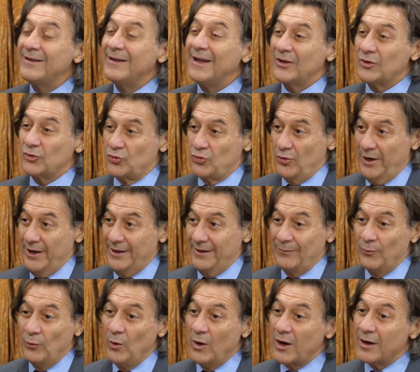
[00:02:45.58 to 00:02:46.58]
That's right.
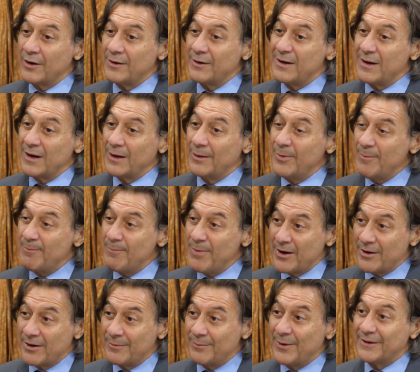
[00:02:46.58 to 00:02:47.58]
We're a little bit better,